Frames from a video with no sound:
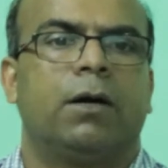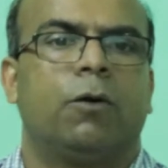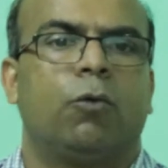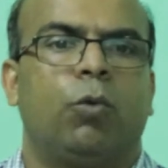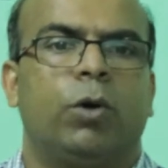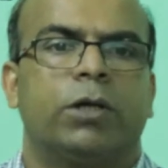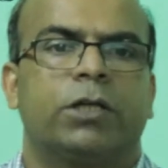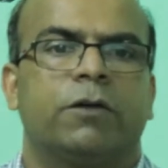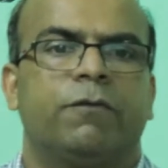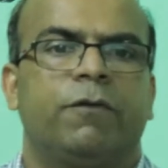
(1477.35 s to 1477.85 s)

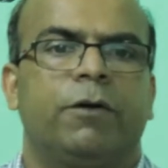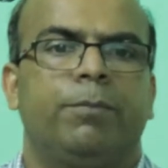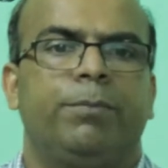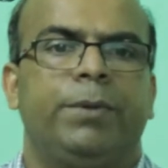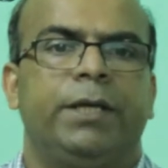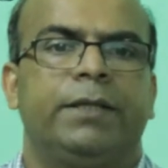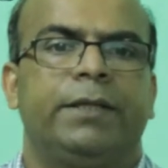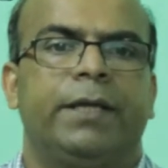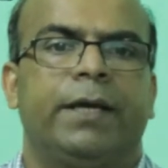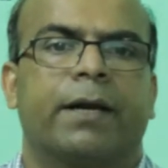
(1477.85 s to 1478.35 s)
whatever
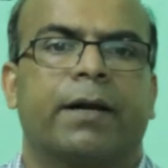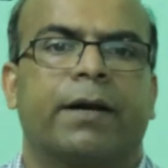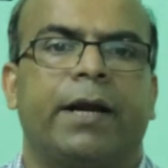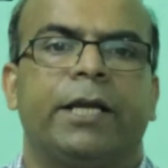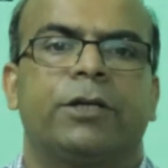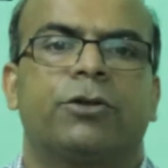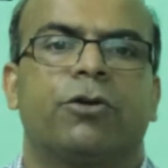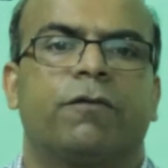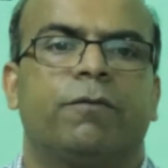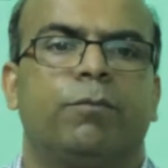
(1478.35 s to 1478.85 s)
be their
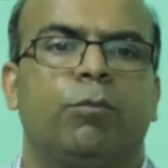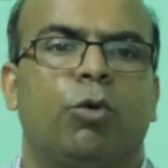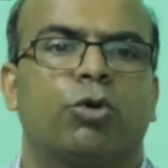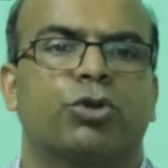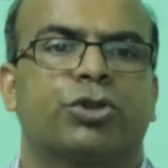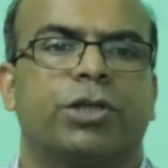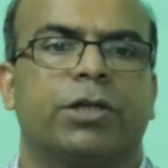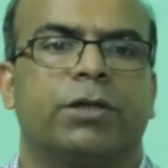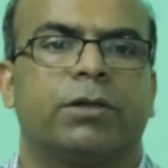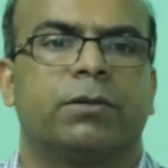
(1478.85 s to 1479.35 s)
rate of
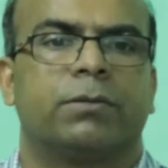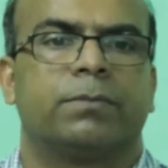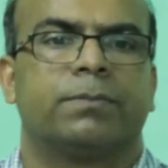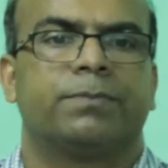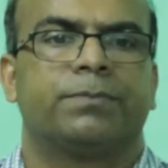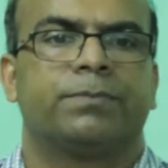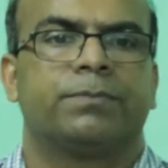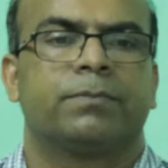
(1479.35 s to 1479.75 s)
motion.